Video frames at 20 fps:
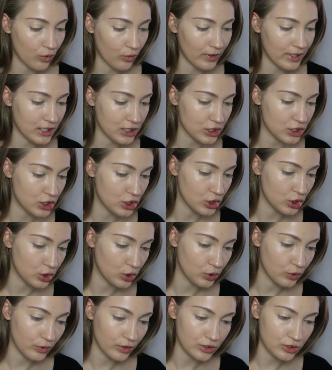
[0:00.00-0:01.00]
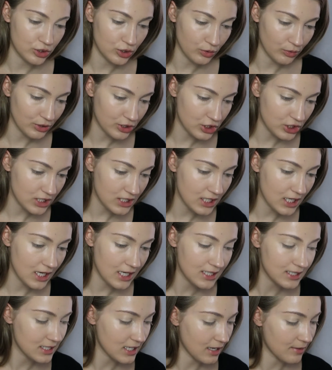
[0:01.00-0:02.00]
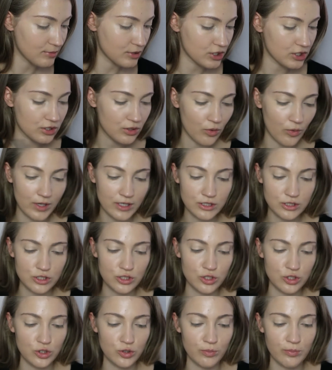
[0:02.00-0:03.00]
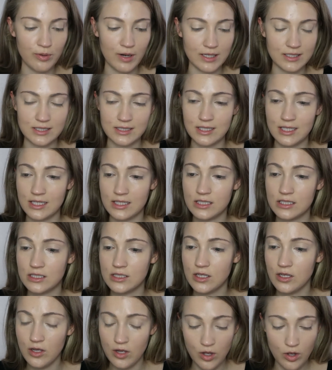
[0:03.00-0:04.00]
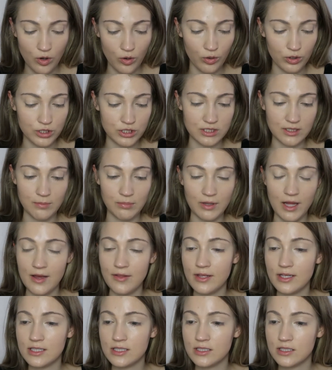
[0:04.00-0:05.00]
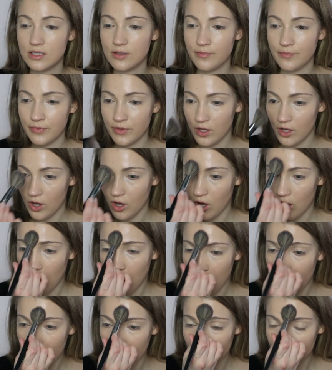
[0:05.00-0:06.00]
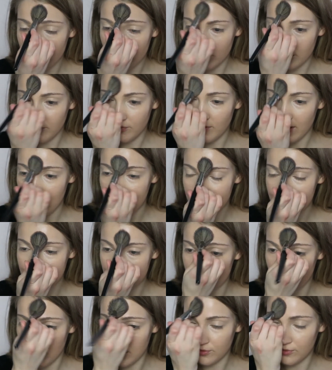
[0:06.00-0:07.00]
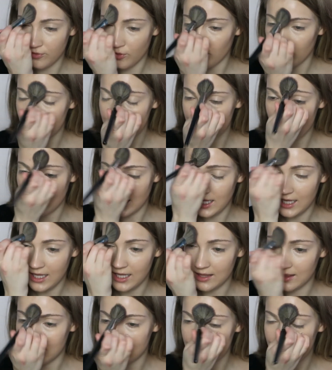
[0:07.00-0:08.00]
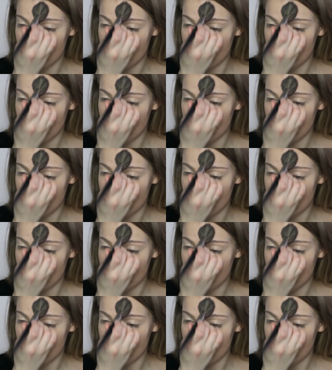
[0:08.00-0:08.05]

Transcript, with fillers: going to do what she does, and I'm just going to press this or just apply this all over the face, but focusing it in the